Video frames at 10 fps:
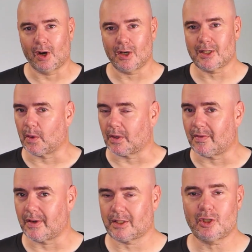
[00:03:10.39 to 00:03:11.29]
Turns out
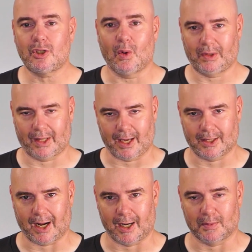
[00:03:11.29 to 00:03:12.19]
investors don't like
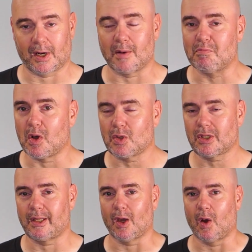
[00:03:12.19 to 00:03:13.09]
startups that are
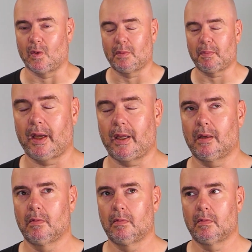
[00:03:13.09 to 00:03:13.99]
mostly owned by